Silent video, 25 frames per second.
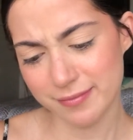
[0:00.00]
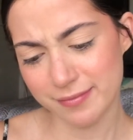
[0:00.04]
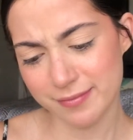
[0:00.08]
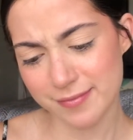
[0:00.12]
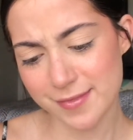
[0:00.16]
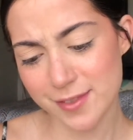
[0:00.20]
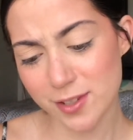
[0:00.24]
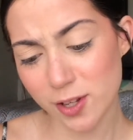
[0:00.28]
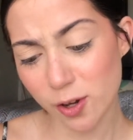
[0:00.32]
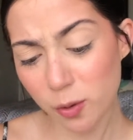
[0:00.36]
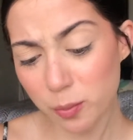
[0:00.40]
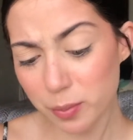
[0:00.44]

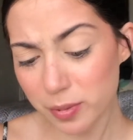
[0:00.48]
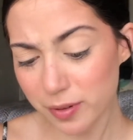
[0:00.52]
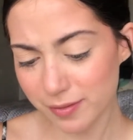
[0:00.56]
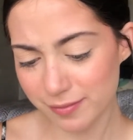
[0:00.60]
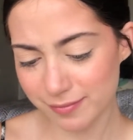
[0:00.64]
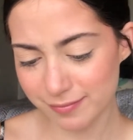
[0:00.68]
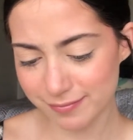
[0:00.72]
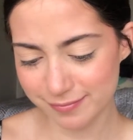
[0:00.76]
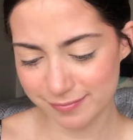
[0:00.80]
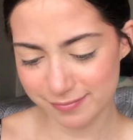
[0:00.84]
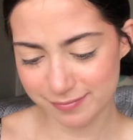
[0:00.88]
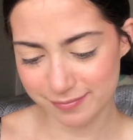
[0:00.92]
soap,
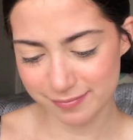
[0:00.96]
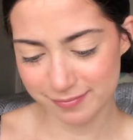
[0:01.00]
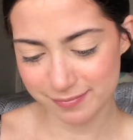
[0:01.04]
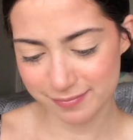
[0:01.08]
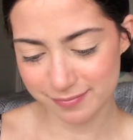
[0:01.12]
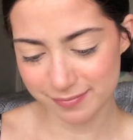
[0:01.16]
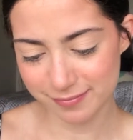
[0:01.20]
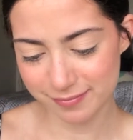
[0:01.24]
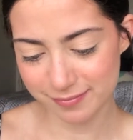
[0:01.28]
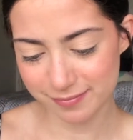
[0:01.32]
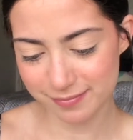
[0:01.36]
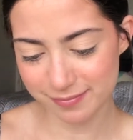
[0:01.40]

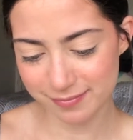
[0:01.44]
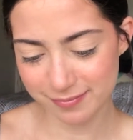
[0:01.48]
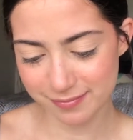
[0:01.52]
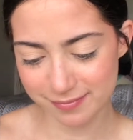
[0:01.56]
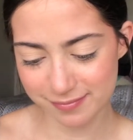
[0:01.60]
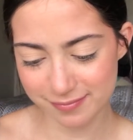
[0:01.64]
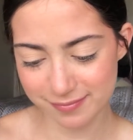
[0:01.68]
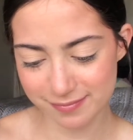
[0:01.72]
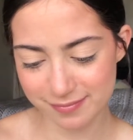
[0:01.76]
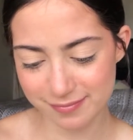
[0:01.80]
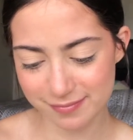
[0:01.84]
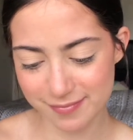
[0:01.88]

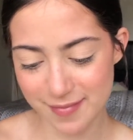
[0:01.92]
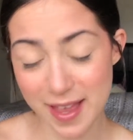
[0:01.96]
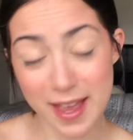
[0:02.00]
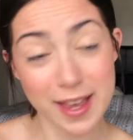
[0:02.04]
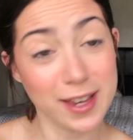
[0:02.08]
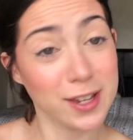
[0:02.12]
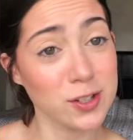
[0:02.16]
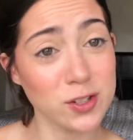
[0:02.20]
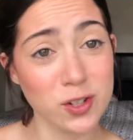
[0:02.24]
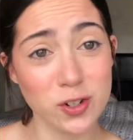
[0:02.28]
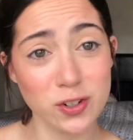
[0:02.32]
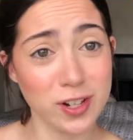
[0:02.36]

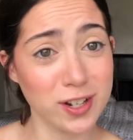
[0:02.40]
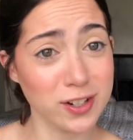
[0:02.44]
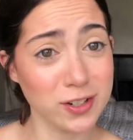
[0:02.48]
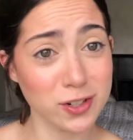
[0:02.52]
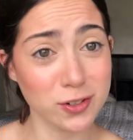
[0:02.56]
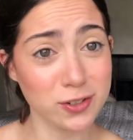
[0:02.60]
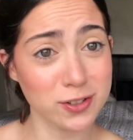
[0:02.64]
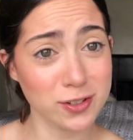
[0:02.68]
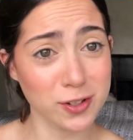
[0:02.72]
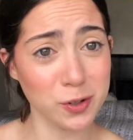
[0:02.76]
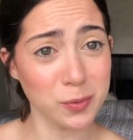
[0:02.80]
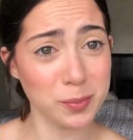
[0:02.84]
extra gentle
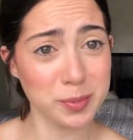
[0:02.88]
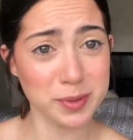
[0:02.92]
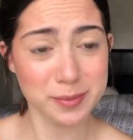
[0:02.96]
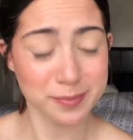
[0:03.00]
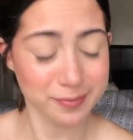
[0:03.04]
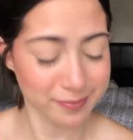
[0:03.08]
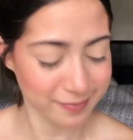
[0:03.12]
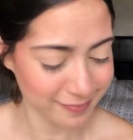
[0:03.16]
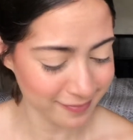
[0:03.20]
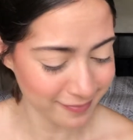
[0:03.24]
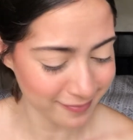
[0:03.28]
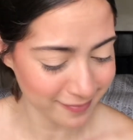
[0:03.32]
soap,
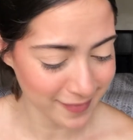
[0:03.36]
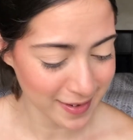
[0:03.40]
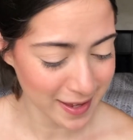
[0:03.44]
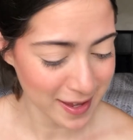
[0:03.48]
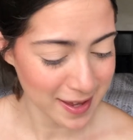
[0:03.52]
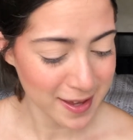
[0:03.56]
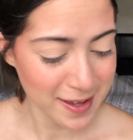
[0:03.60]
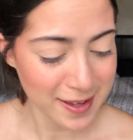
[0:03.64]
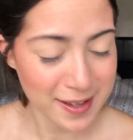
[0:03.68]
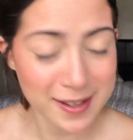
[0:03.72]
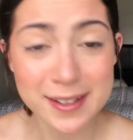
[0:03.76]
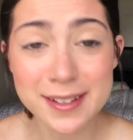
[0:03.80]

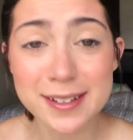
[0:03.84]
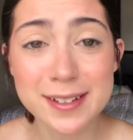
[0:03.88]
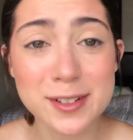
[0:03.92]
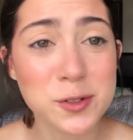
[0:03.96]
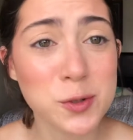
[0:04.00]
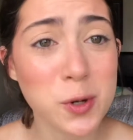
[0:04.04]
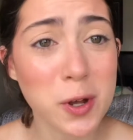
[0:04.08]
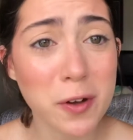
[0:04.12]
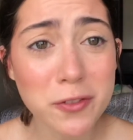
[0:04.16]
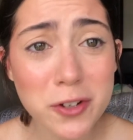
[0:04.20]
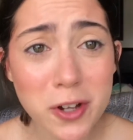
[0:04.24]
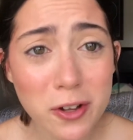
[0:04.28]

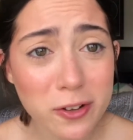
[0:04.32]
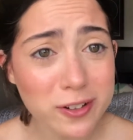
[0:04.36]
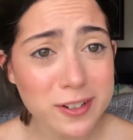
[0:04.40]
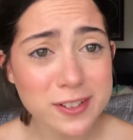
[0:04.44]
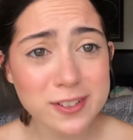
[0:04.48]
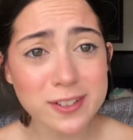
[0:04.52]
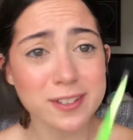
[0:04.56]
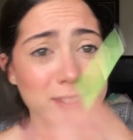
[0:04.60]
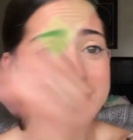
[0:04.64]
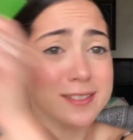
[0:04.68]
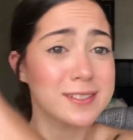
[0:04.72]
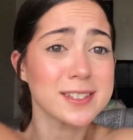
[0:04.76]
$12
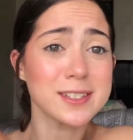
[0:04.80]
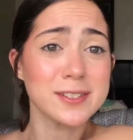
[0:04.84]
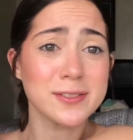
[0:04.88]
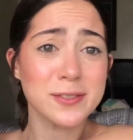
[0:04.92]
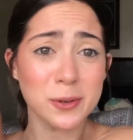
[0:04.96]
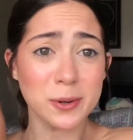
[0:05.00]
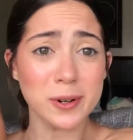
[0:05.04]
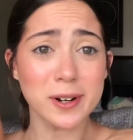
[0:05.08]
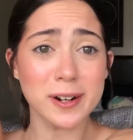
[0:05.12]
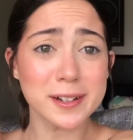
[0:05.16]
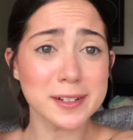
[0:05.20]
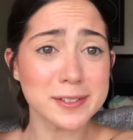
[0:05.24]
on
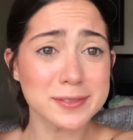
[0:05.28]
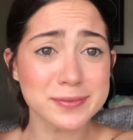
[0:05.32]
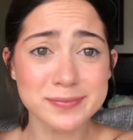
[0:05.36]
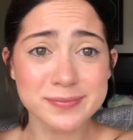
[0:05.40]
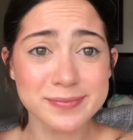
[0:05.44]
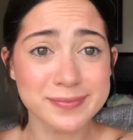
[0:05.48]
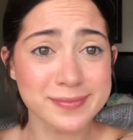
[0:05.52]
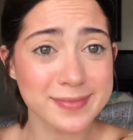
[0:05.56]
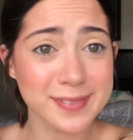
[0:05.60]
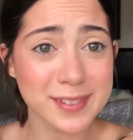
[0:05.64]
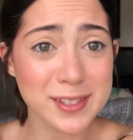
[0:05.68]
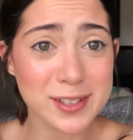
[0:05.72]
Sephora.
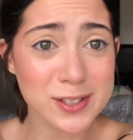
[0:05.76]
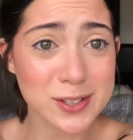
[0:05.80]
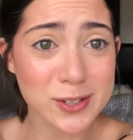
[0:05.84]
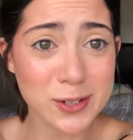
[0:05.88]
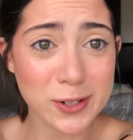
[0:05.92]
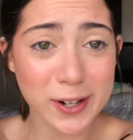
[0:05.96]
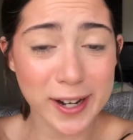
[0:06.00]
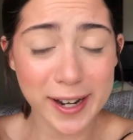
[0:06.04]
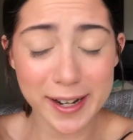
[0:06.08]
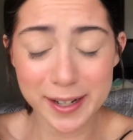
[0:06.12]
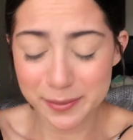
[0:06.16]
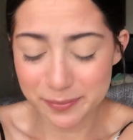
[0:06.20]
It's
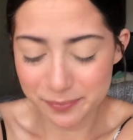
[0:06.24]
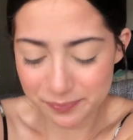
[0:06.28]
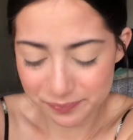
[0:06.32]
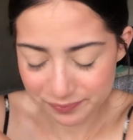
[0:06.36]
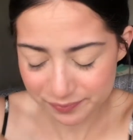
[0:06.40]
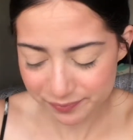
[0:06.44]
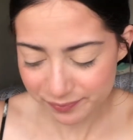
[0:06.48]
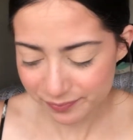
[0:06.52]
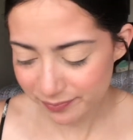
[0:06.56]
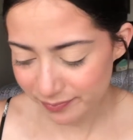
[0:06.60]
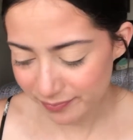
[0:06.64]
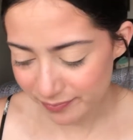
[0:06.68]
great.
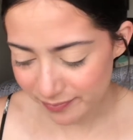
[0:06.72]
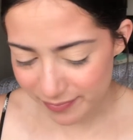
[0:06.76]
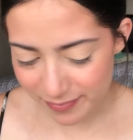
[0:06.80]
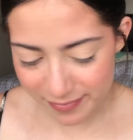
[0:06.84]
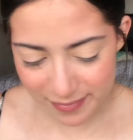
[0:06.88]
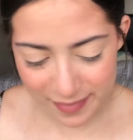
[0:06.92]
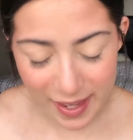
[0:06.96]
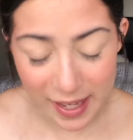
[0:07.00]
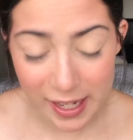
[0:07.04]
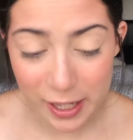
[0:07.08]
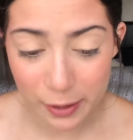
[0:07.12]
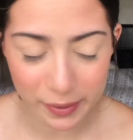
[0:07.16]

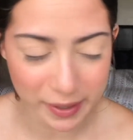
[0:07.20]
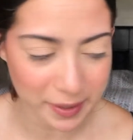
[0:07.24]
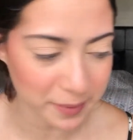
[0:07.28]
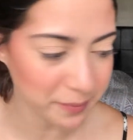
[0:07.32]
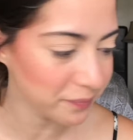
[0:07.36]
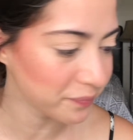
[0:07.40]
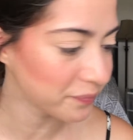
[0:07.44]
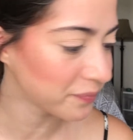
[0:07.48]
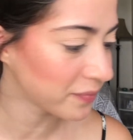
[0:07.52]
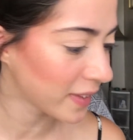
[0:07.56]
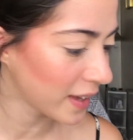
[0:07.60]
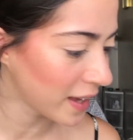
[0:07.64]
Anyway,
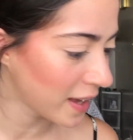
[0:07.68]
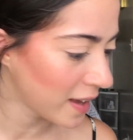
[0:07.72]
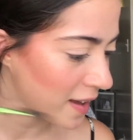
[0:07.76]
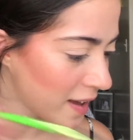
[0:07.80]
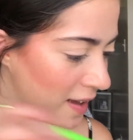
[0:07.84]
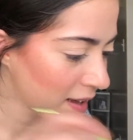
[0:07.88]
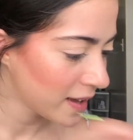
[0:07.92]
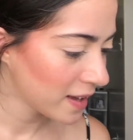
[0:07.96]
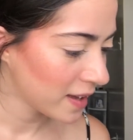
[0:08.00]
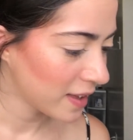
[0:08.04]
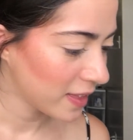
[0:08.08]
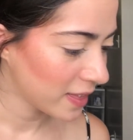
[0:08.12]

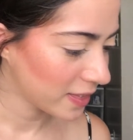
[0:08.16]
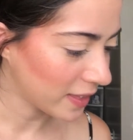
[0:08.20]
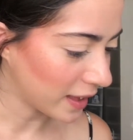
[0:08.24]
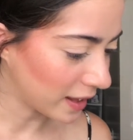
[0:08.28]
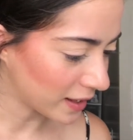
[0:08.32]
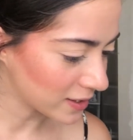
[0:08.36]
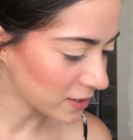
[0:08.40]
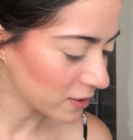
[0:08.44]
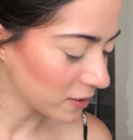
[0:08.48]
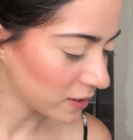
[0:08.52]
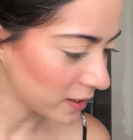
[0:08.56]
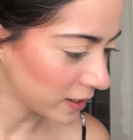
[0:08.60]

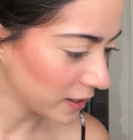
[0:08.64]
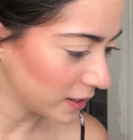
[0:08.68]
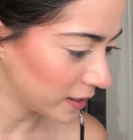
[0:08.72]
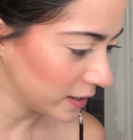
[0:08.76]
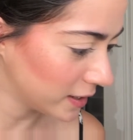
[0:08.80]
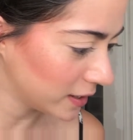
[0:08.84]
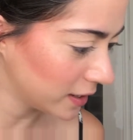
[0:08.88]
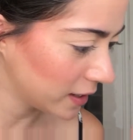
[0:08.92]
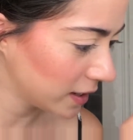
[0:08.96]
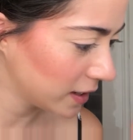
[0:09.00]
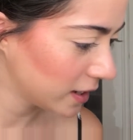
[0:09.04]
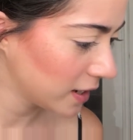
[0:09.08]
that's all
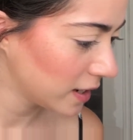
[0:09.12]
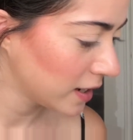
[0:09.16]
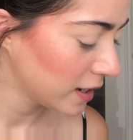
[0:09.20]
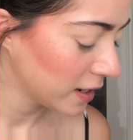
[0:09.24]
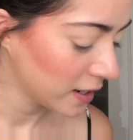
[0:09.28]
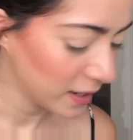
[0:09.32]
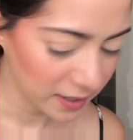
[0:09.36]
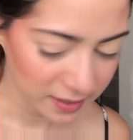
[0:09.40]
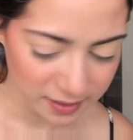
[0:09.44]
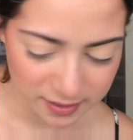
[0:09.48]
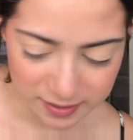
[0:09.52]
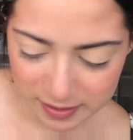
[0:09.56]
done.
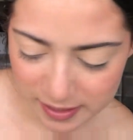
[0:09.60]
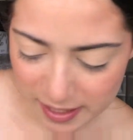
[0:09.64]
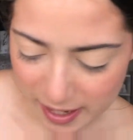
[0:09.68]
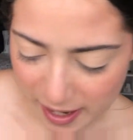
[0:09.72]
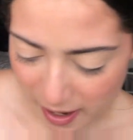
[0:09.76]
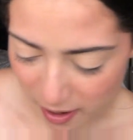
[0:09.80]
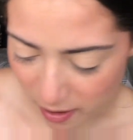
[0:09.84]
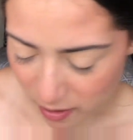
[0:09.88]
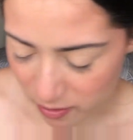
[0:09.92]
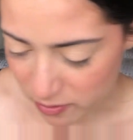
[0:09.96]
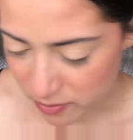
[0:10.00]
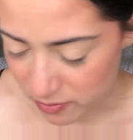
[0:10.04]

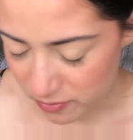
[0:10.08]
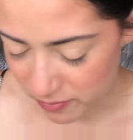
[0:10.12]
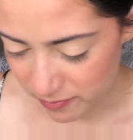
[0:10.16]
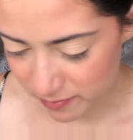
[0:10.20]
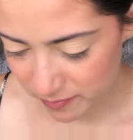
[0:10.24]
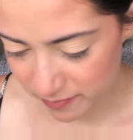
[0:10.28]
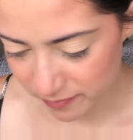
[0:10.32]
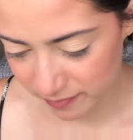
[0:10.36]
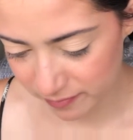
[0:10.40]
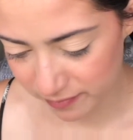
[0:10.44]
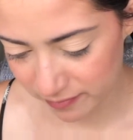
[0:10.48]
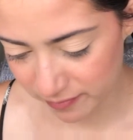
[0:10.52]
Now,
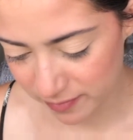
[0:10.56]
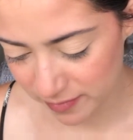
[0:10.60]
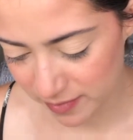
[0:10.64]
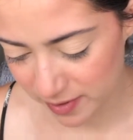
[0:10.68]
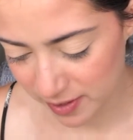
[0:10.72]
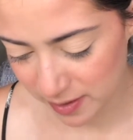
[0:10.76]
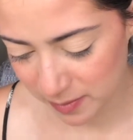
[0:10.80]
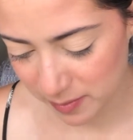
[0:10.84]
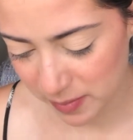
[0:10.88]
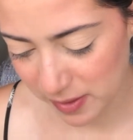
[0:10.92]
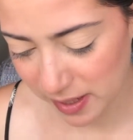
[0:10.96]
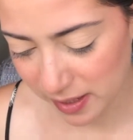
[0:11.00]

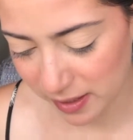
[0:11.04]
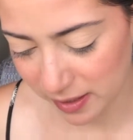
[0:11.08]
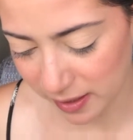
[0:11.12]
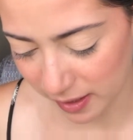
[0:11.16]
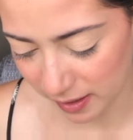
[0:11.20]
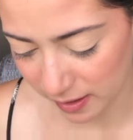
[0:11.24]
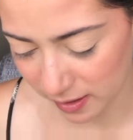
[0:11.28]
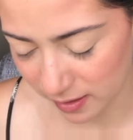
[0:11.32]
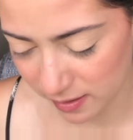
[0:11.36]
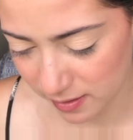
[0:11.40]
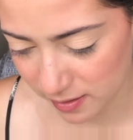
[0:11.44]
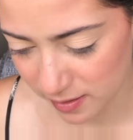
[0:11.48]
to
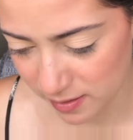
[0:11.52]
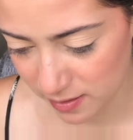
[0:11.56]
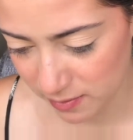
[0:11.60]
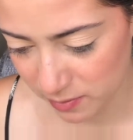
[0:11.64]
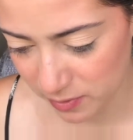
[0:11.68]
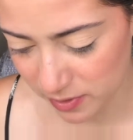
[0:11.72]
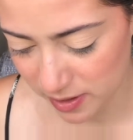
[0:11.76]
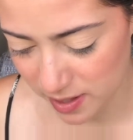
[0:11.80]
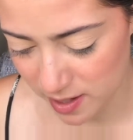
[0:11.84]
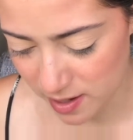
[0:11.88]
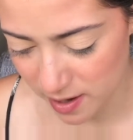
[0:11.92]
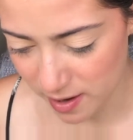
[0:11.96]
begin
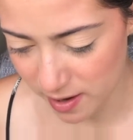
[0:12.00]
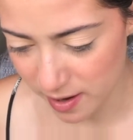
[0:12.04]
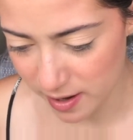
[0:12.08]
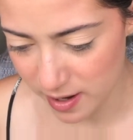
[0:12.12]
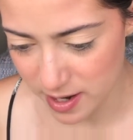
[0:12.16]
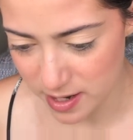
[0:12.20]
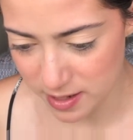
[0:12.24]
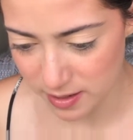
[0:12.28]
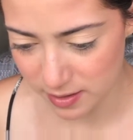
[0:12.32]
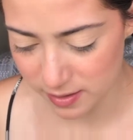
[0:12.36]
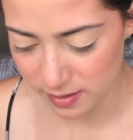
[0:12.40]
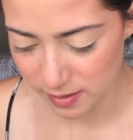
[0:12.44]
with the
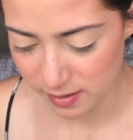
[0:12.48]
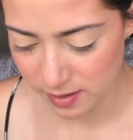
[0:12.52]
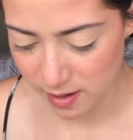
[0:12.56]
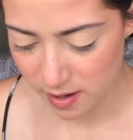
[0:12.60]
eyes,